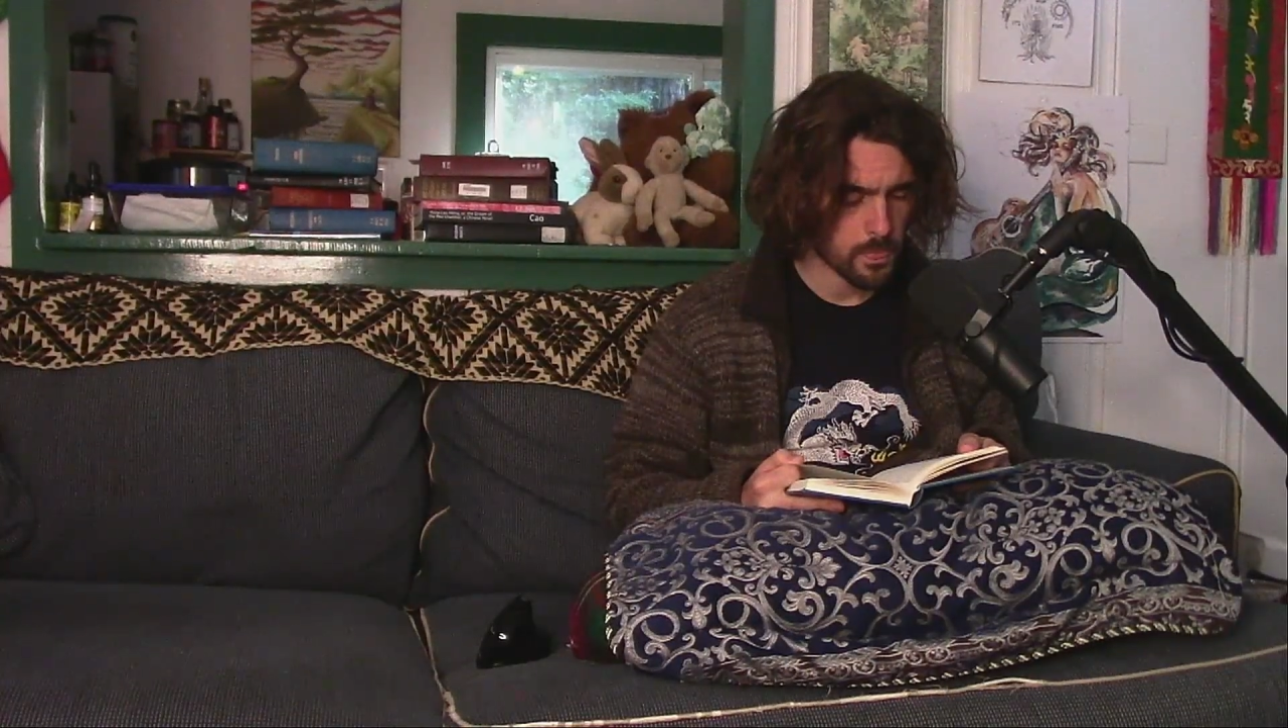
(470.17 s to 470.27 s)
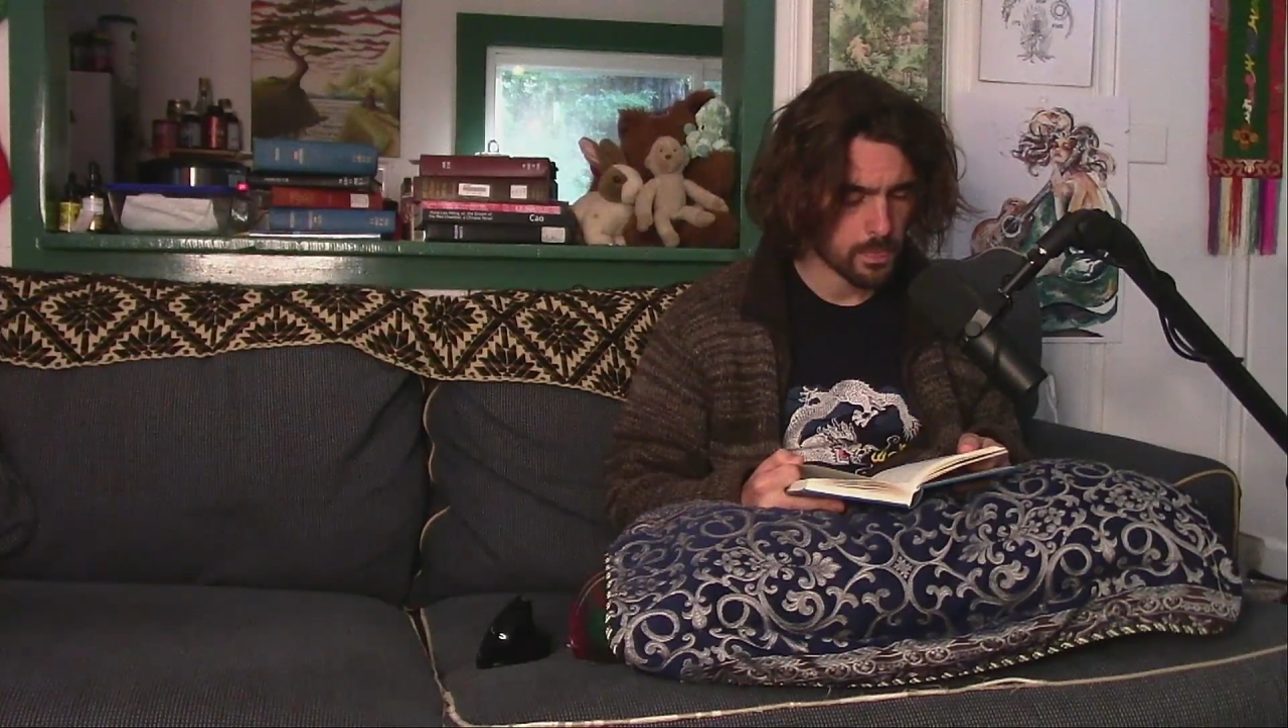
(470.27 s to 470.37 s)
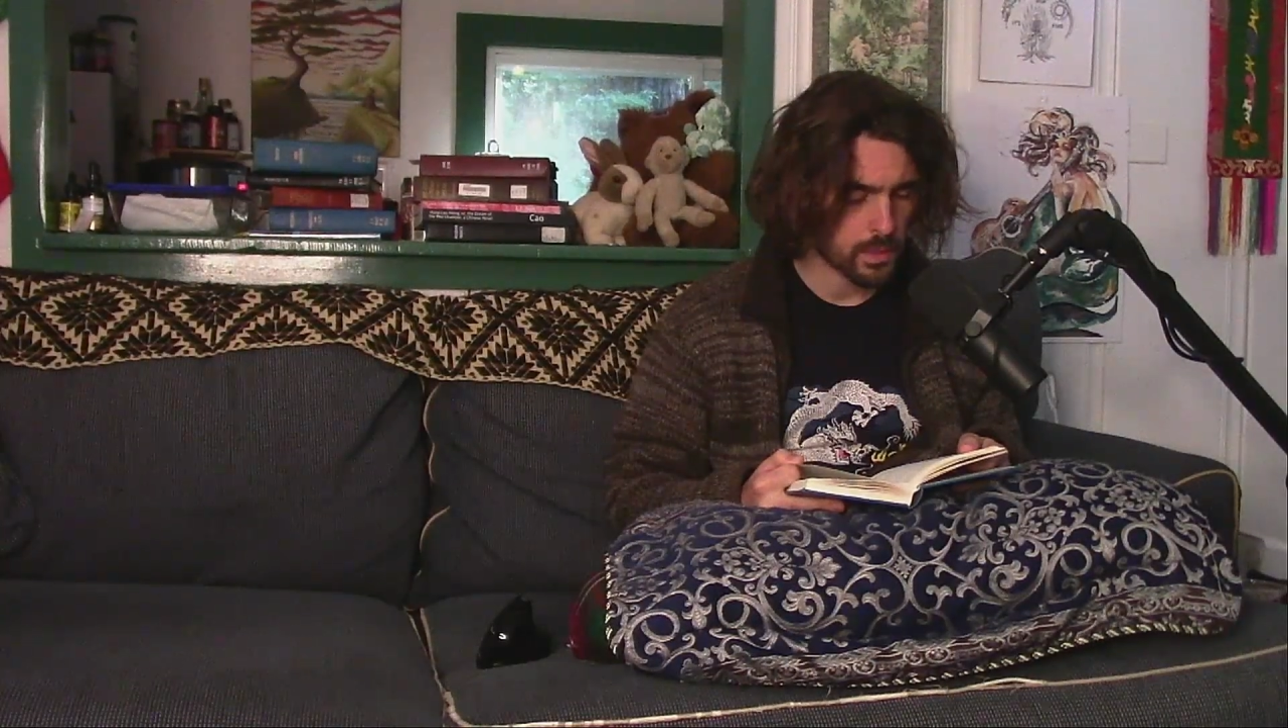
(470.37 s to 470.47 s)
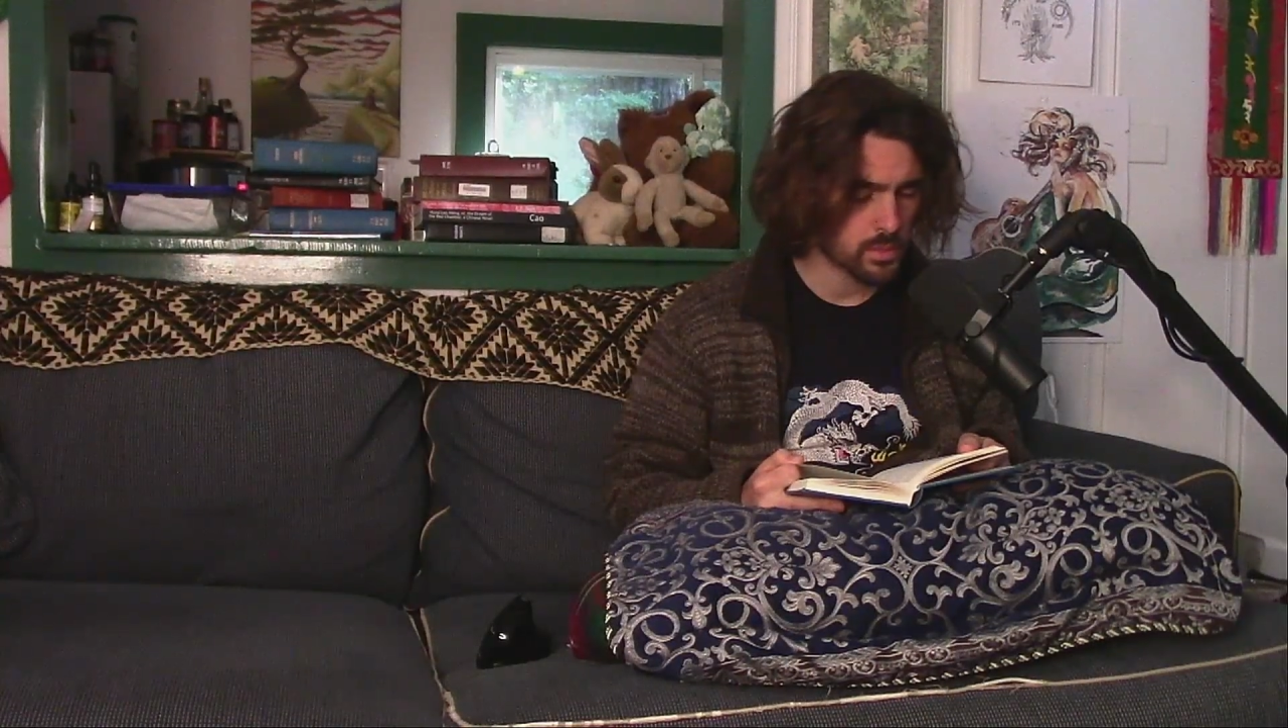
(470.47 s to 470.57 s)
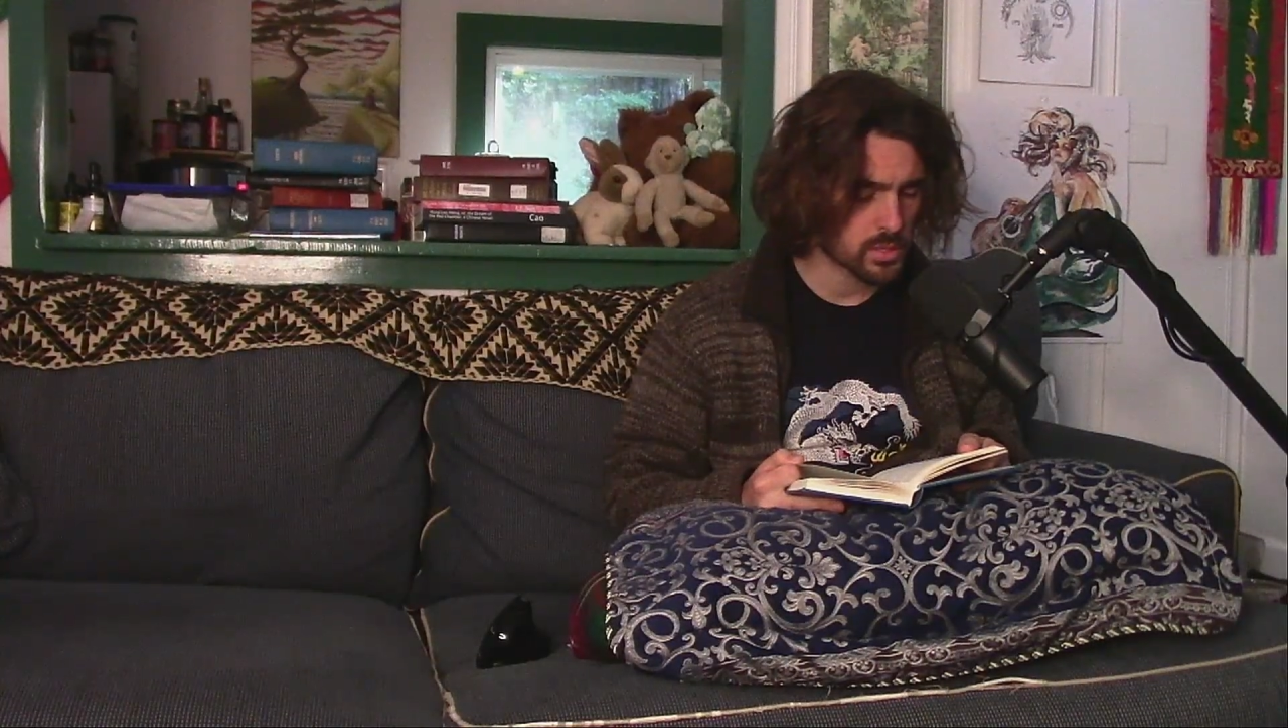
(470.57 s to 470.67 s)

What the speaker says: They must